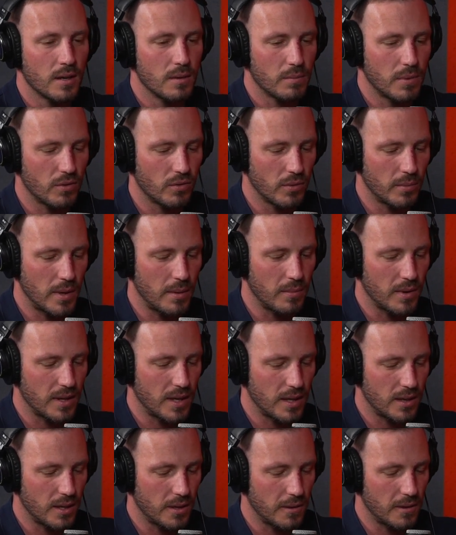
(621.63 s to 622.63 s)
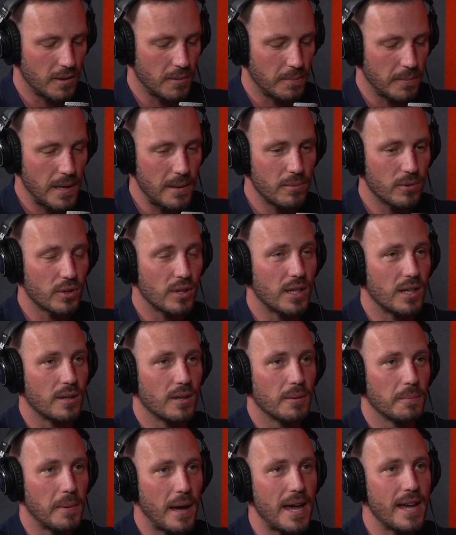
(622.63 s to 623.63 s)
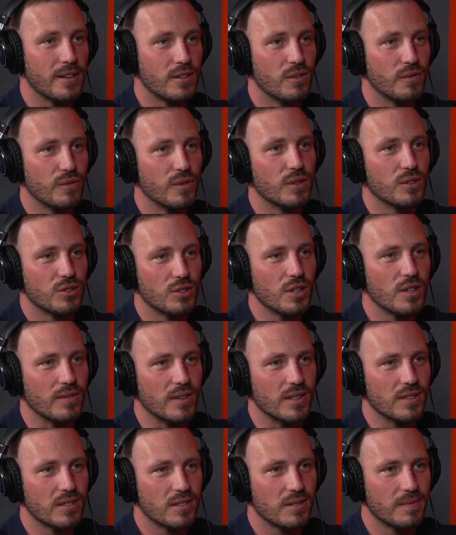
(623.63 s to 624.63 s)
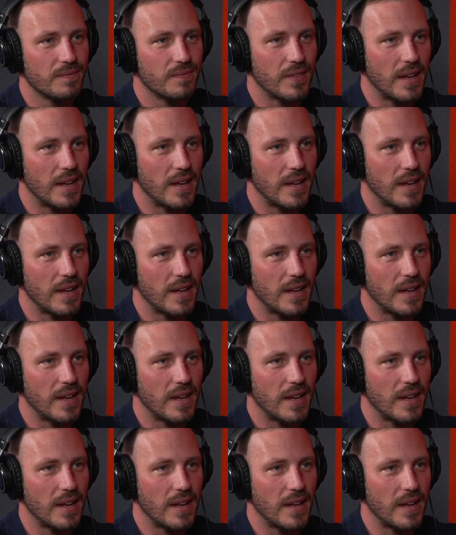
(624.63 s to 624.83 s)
But remember that the people that are paying you for your service,